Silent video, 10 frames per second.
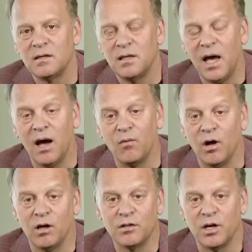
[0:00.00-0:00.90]
Yeah,
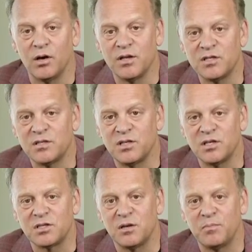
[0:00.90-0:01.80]
well,
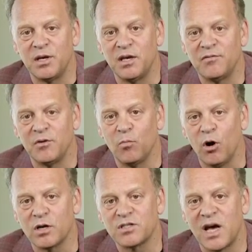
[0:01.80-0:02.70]
this could be even
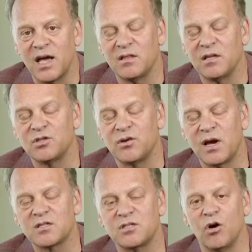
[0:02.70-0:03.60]
more exciting than
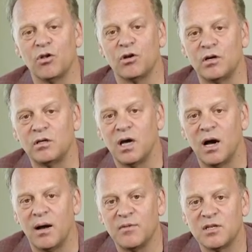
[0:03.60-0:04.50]
direct solar.
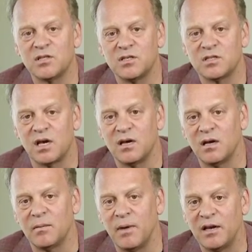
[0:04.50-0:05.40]
This is
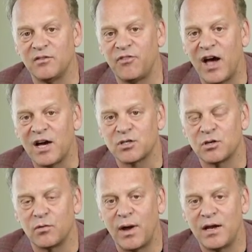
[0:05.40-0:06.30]
a
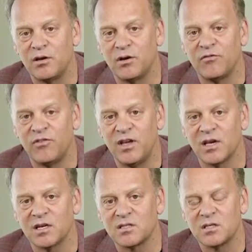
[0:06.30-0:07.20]
manufacturer right here in
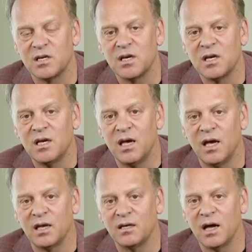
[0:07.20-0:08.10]
Phoenix,
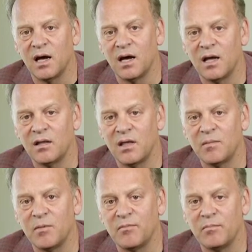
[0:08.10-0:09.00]
and they
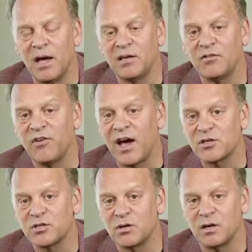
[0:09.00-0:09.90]

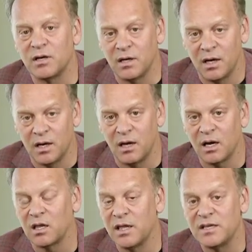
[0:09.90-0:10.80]
manufacture
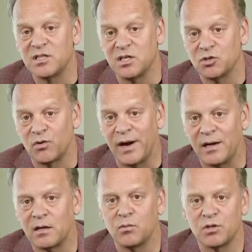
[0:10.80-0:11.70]
a cleansing
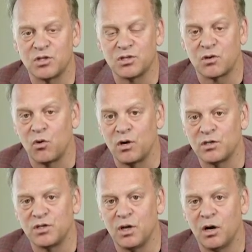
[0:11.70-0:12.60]
drink, which is, of
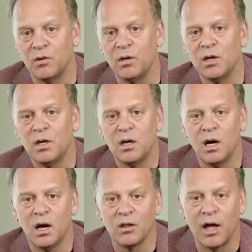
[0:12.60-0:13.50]
course, a
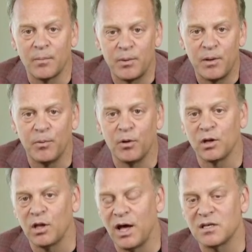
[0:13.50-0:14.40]
lot of people in
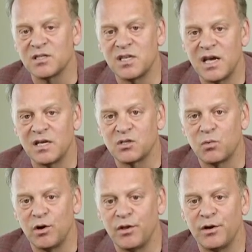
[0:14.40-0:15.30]
a lot of states
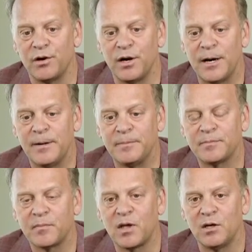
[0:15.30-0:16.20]
where they're,
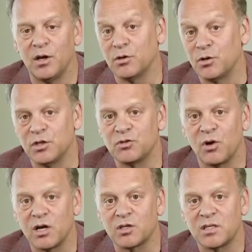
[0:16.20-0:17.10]
doing
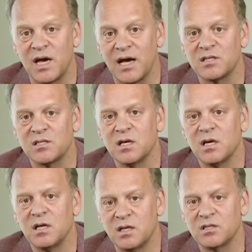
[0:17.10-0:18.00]
drug tests.
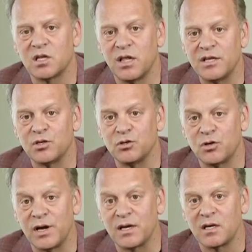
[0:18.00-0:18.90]
This cleanser
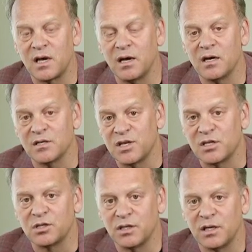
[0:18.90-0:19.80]
drink
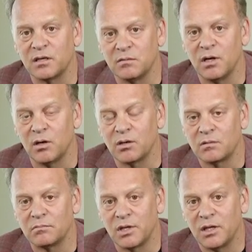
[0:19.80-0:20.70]
essentially,
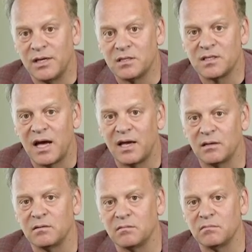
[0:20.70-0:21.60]
cleans that